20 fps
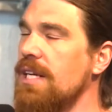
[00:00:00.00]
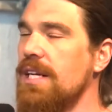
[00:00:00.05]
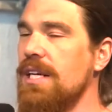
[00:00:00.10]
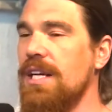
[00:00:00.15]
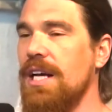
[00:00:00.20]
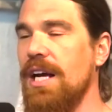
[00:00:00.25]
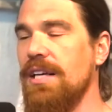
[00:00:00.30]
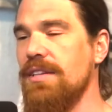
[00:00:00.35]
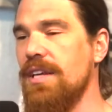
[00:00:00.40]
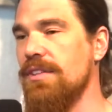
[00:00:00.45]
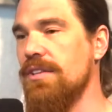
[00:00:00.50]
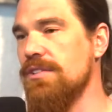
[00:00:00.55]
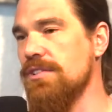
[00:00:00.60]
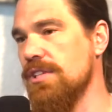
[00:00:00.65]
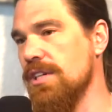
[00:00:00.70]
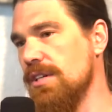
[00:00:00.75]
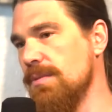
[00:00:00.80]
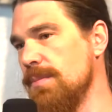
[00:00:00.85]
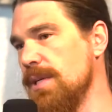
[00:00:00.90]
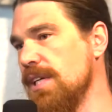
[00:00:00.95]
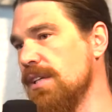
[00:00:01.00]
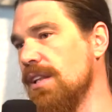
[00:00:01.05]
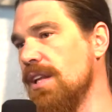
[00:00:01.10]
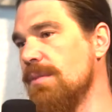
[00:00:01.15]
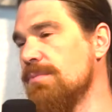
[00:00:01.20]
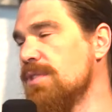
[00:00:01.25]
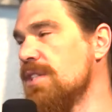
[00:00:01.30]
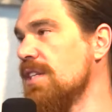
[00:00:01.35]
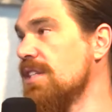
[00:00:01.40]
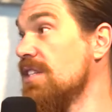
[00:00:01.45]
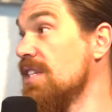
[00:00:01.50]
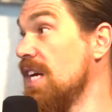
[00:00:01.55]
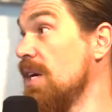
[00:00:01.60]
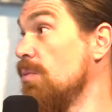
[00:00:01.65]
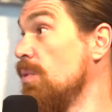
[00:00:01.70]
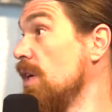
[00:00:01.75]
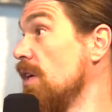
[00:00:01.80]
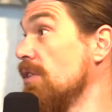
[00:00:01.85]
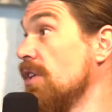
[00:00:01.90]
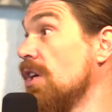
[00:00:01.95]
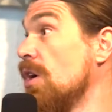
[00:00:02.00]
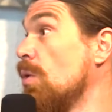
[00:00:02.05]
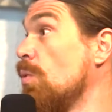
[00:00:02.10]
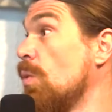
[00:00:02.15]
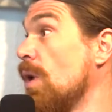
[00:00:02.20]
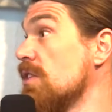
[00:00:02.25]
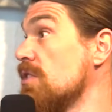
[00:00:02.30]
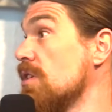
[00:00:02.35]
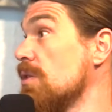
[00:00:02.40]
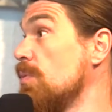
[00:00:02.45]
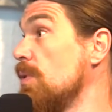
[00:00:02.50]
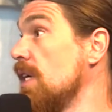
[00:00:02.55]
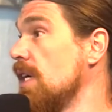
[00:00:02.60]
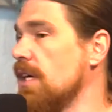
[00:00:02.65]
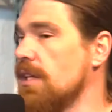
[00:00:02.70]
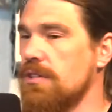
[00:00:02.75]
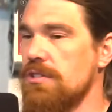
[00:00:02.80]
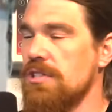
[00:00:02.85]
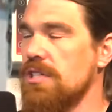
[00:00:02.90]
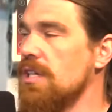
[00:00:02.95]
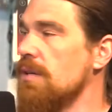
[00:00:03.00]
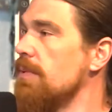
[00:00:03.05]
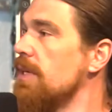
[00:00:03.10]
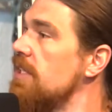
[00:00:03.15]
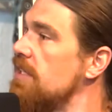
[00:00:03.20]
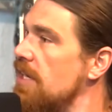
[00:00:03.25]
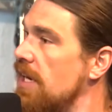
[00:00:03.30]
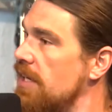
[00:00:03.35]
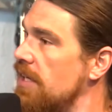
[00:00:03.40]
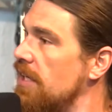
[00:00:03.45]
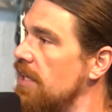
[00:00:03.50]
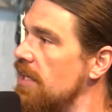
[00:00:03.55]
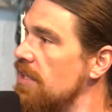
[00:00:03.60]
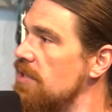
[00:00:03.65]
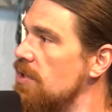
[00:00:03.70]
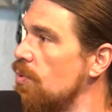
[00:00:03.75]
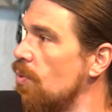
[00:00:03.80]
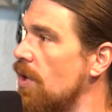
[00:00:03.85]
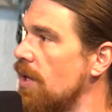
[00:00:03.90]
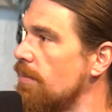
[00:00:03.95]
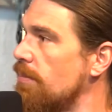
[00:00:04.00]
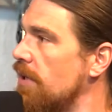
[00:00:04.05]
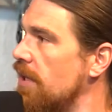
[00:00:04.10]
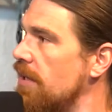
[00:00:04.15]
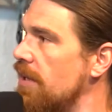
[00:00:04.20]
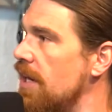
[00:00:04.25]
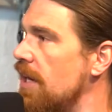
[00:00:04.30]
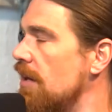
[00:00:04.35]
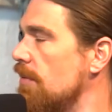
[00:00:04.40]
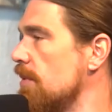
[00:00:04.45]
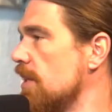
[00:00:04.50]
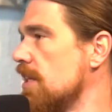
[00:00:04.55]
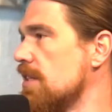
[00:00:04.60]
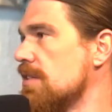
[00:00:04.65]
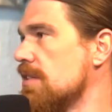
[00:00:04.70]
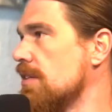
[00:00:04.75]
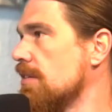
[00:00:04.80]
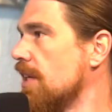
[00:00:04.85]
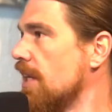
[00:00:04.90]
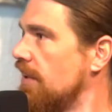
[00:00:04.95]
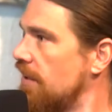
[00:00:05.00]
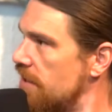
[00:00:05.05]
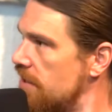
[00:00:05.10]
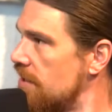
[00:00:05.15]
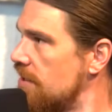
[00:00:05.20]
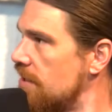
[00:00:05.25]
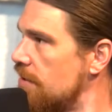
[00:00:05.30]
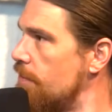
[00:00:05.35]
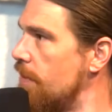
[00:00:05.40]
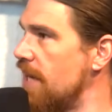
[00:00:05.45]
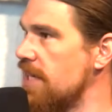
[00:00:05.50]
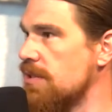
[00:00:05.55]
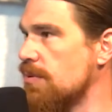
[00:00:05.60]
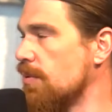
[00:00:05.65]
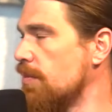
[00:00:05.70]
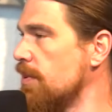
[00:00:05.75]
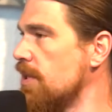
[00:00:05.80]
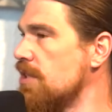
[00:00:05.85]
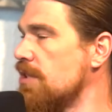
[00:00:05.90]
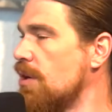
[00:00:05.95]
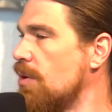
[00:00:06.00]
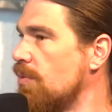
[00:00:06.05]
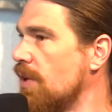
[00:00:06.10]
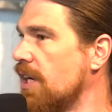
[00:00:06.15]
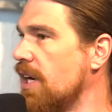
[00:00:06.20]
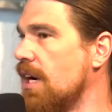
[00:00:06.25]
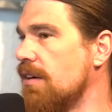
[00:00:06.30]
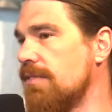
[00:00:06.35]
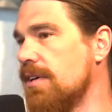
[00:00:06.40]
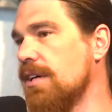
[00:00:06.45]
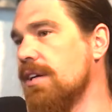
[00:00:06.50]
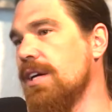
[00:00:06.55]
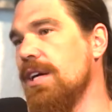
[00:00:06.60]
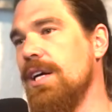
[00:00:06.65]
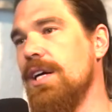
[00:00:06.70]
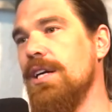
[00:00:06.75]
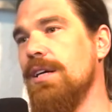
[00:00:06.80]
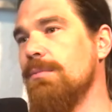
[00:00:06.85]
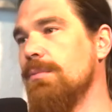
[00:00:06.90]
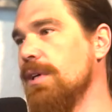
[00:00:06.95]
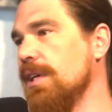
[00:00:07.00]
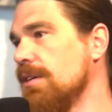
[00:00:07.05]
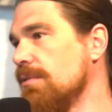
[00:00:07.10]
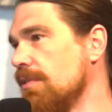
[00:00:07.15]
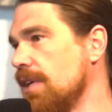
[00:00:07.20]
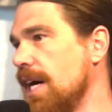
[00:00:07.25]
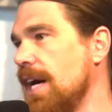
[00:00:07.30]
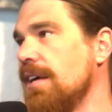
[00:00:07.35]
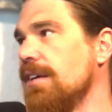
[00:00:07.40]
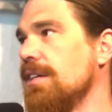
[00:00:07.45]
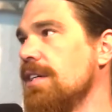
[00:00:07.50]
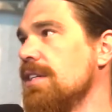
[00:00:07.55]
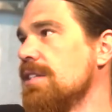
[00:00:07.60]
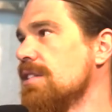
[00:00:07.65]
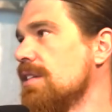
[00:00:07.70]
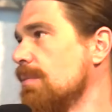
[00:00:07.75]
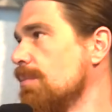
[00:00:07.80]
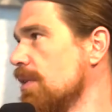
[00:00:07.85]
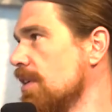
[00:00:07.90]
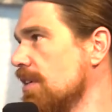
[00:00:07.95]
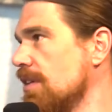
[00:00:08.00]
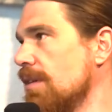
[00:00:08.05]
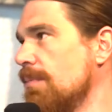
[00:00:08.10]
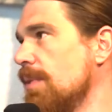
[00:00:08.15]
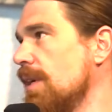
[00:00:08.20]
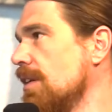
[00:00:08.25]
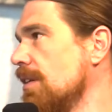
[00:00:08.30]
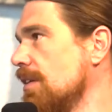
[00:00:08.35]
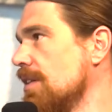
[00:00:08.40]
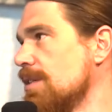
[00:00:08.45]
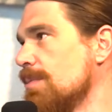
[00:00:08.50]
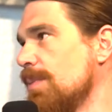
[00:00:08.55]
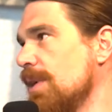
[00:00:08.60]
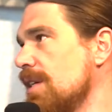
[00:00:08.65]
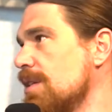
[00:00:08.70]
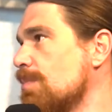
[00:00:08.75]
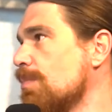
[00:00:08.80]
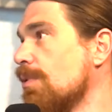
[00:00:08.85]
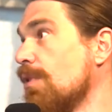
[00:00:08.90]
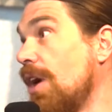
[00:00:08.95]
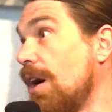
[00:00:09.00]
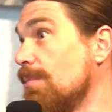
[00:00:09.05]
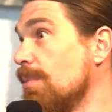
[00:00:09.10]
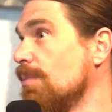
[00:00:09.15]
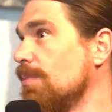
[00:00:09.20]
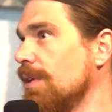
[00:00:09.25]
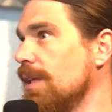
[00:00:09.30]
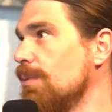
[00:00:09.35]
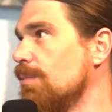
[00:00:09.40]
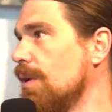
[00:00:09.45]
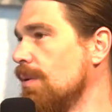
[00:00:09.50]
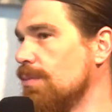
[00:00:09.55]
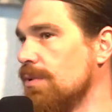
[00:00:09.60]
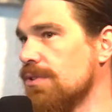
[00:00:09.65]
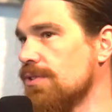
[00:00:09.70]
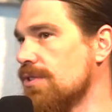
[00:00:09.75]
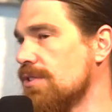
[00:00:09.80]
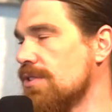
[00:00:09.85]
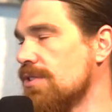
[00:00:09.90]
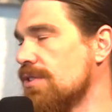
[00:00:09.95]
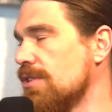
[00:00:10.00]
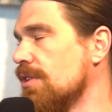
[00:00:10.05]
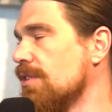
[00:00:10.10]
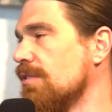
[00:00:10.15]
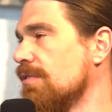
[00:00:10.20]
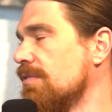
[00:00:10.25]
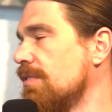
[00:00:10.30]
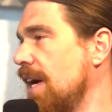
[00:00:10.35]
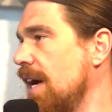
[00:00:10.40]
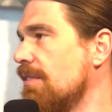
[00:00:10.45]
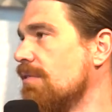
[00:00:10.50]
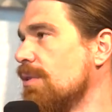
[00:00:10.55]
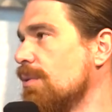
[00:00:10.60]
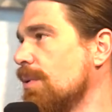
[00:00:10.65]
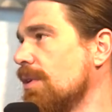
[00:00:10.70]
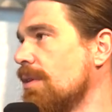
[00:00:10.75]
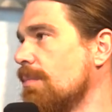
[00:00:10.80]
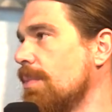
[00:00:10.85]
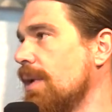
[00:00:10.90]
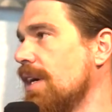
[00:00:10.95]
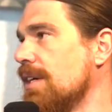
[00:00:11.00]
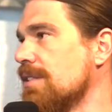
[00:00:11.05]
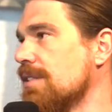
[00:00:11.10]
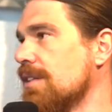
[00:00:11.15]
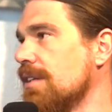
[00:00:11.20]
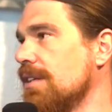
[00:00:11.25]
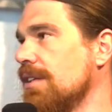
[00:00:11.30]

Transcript: And then there's going to be clubs that say, we only go once a week. And there's going to be a ton of kids who want to play there because they're like, this is the best, we'll be so recovered. But in reality, somewhere in the middle is probably what will serve everyone the best.